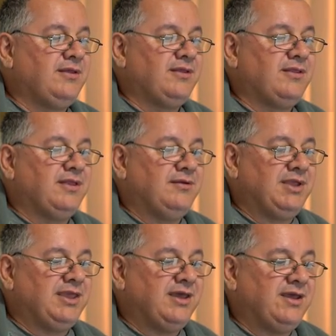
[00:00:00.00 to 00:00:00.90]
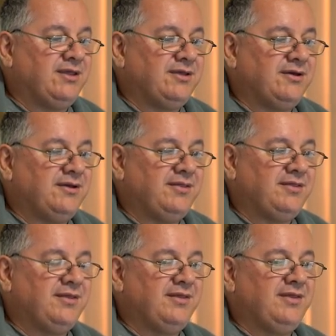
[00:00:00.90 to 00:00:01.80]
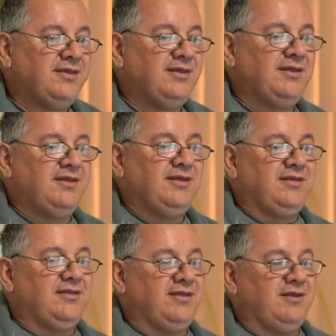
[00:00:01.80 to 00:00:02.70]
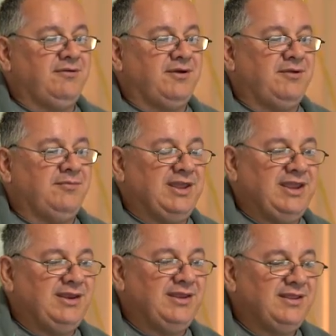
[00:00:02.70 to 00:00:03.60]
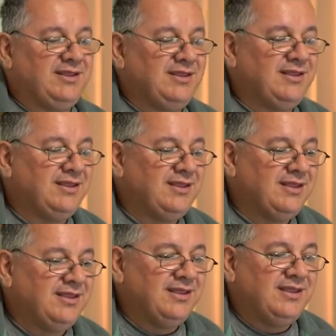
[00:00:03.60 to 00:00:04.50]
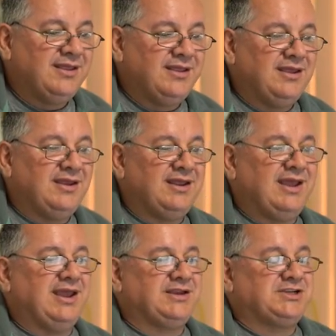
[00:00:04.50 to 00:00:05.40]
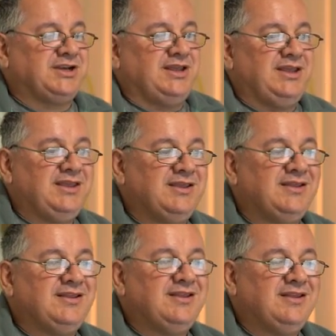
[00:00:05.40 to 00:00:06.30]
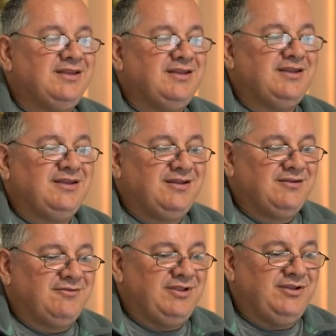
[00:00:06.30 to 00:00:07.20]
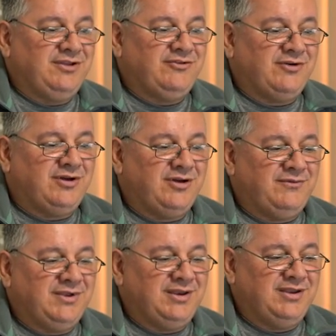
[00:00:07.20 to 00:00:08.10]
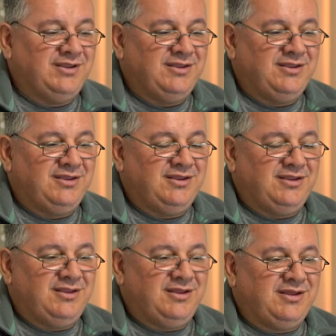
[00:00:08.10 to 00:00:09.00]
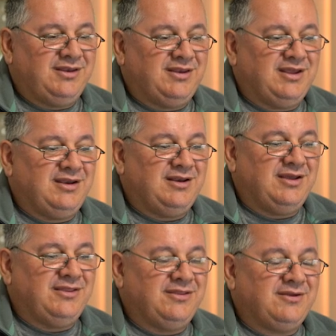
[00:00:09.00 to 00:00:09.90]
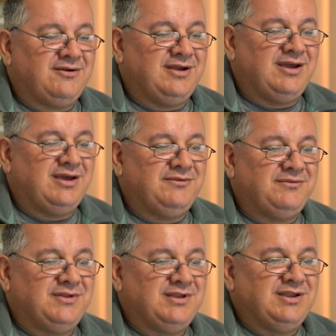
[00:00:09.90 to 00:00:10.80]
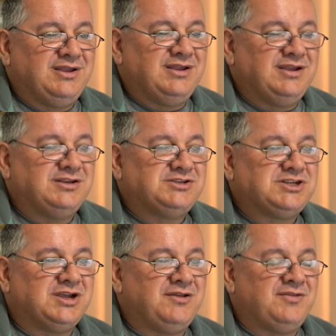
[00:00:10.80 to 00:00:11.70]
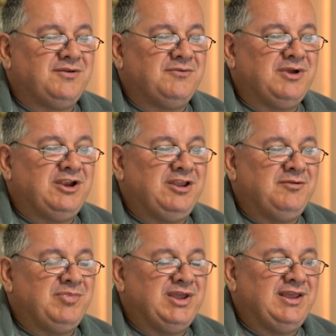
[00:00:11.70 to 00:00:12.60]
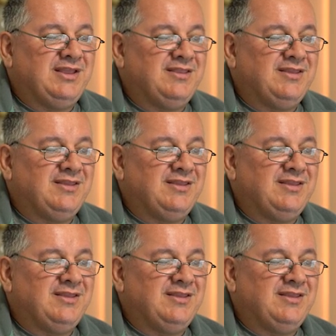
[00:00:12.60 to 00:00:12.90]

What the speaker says: There we go, guys. See what I mean? It actually, when you're driving, you can download the graph and shows you where you've been.